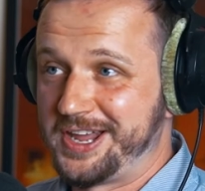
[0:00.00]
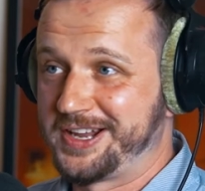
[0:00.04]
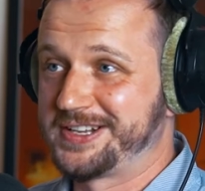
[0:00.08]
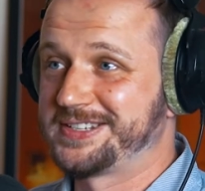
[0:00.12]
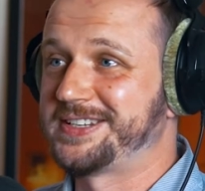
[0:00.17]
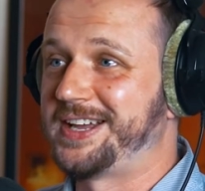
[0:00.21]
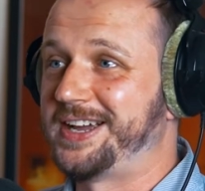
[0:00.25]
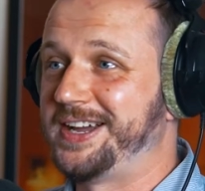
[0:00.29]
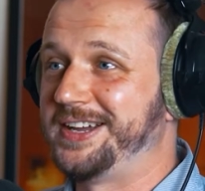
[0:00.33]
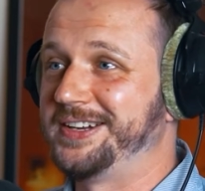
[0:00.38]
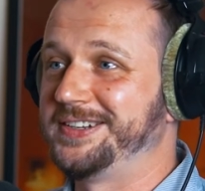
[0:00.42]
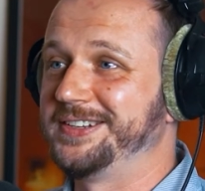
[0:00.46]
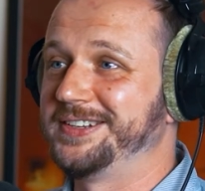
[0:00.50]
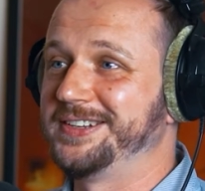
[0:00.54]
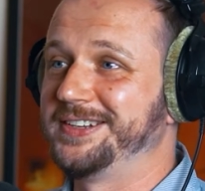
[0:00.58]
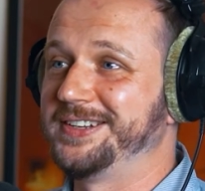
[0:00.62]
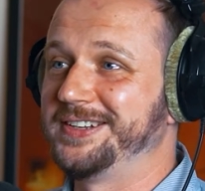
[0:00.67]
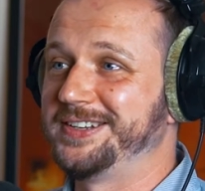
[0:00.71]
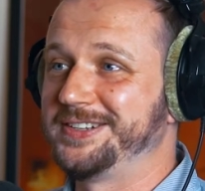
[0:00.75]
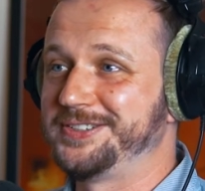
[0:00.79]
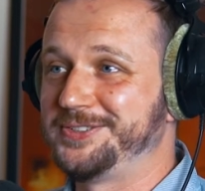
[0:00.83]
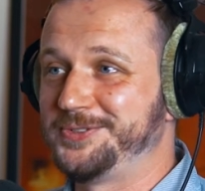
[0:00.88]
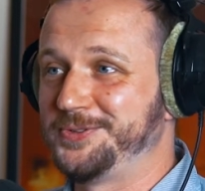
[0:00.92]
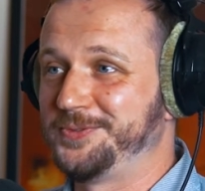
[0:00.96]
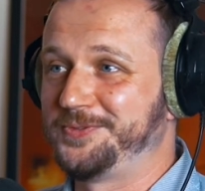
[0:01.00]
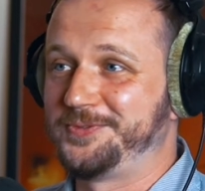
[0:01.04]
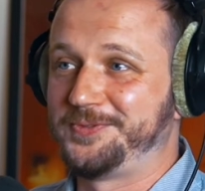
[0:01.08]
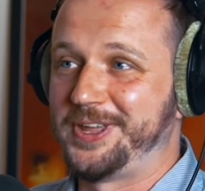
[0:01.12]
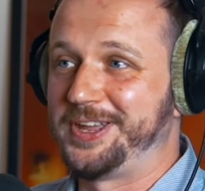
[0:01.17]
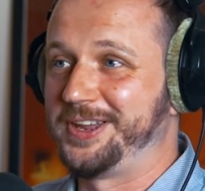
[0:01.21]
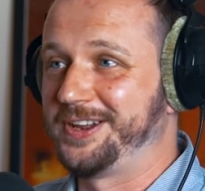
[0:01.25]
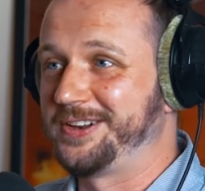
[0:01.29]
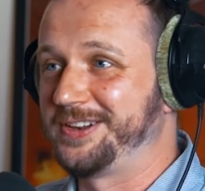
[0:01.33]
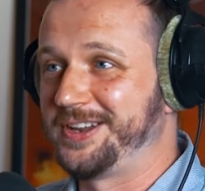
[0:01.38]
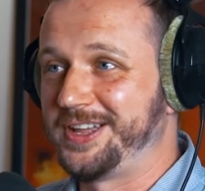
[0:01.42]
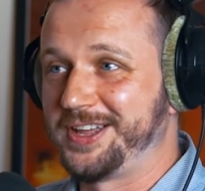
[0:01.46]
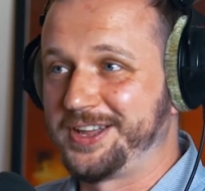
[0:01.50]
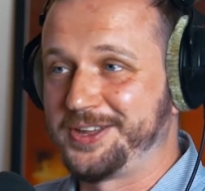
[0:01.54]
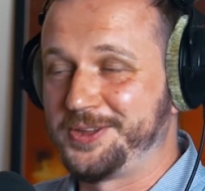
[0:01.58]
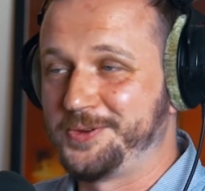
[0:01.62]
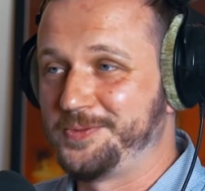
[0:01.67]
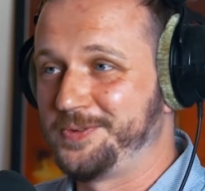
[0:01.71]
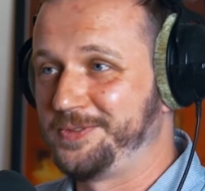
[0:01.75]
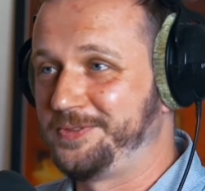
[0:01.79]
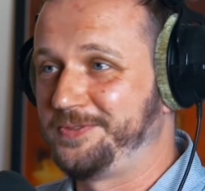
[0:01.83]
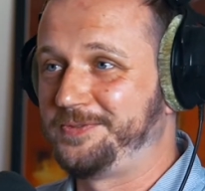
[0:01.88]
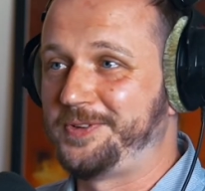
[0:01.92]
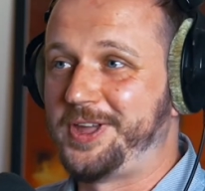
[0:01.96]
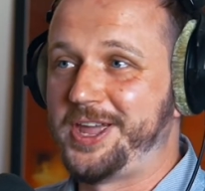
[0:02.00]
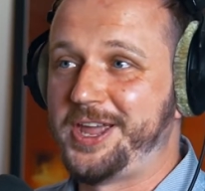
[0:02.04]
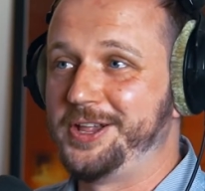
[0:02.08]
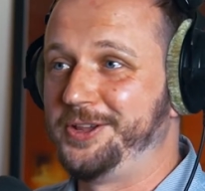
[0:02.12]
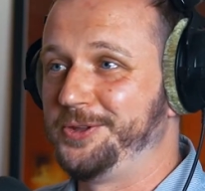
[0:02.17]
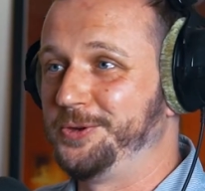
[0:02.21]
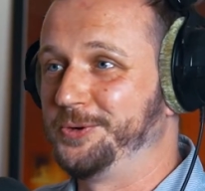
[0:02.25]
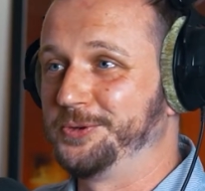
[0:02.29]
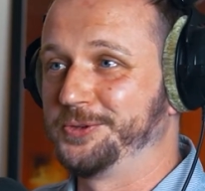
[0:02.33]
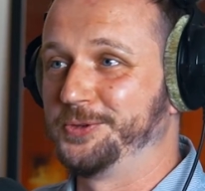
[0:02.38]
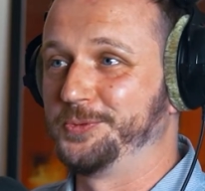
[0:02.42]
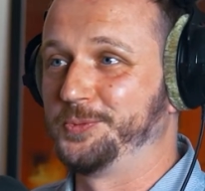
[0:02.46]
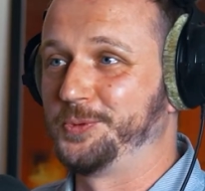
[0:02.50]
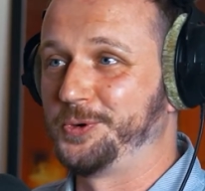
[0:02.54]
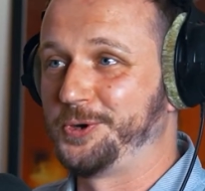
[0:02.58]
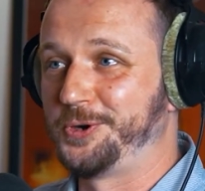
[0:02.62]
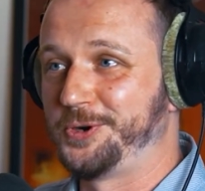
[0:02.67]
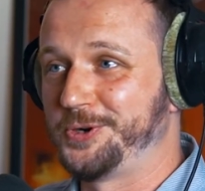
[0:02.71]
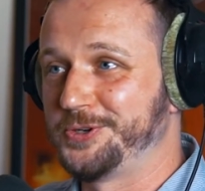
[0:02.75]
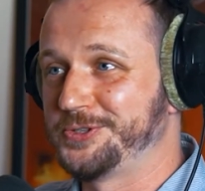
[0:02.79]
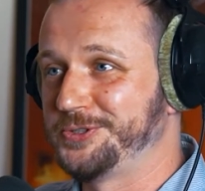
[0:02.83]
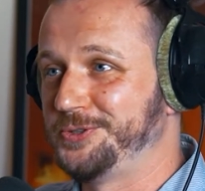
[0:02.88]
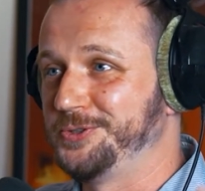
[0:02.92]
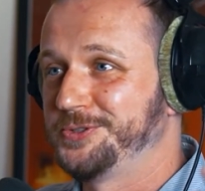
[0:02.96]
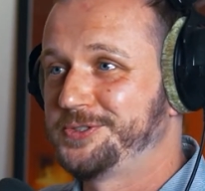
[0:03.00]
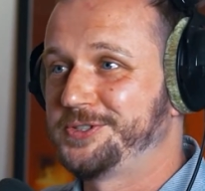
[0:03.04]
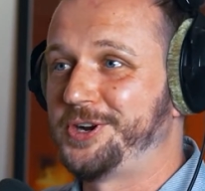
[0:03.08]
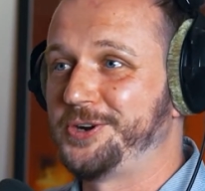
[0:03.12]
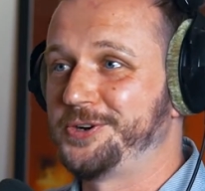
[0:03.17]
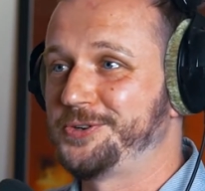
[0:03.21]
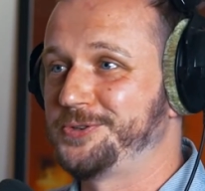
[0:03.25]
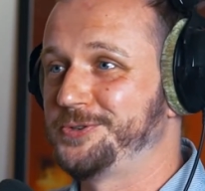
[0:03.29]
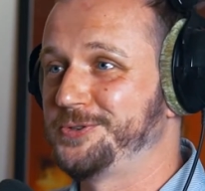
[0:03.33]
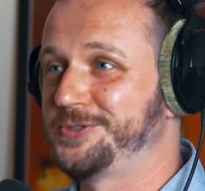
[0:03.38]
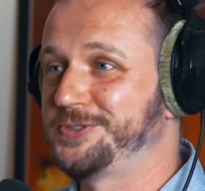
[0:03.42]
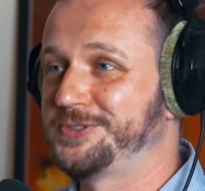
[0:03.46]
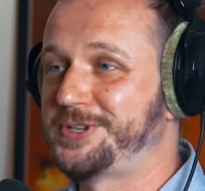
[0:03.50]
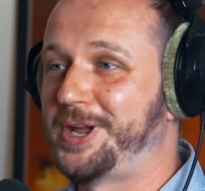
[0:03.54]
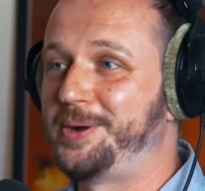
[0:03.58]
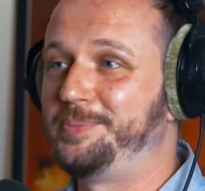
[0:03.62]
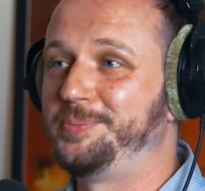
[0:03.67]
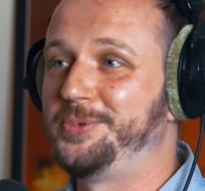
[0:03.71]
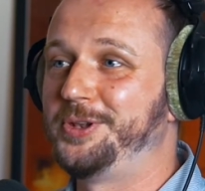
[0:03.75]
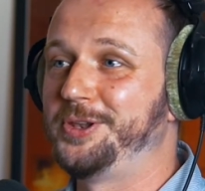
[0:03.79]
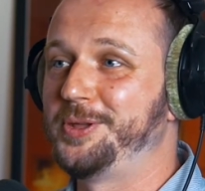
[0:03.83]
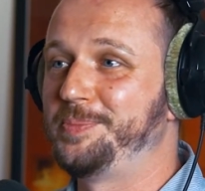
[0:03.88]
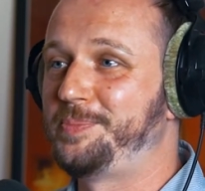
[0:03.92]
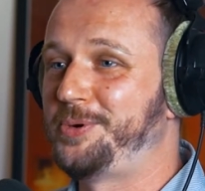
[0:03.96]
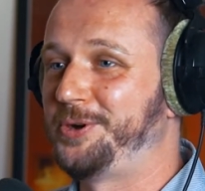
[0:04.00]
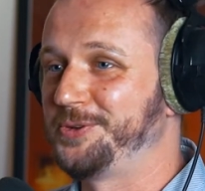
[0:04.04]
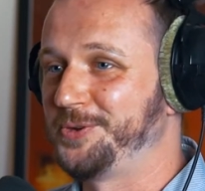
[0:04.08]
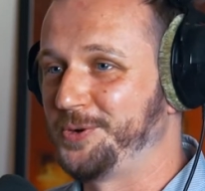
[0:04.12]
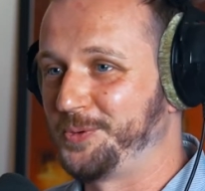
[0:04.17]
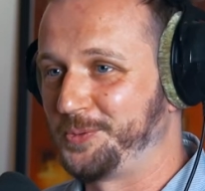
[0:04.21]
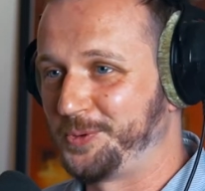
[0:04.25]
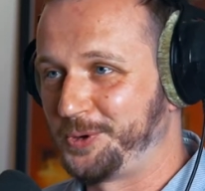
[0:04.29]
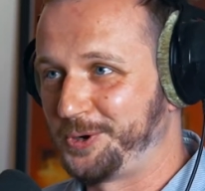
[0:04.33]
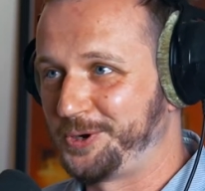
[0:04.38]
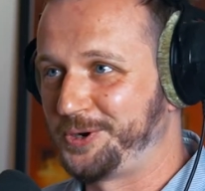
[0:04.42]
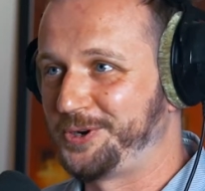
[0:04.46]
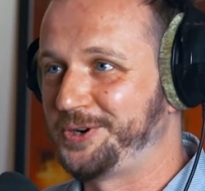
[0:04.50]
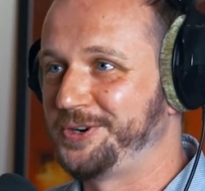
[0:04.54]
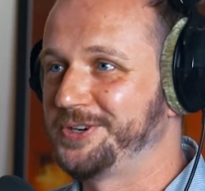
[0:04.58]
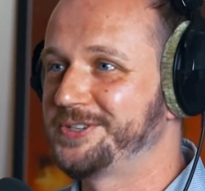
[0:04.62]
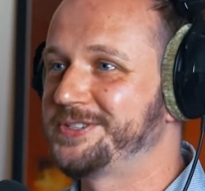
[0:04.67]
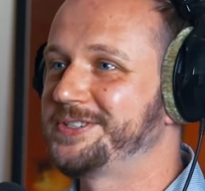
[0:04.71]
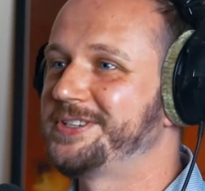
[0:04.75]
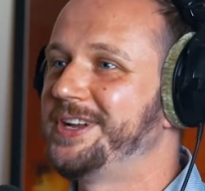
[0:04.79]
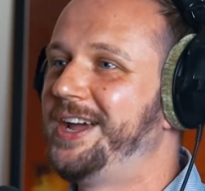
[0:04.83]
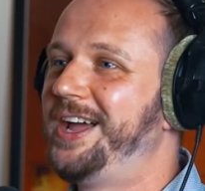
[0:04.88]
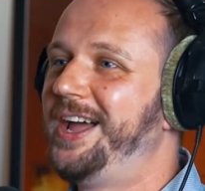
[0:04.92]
excited. You think like you will fail. You're the worst. You start to stumble upon your words,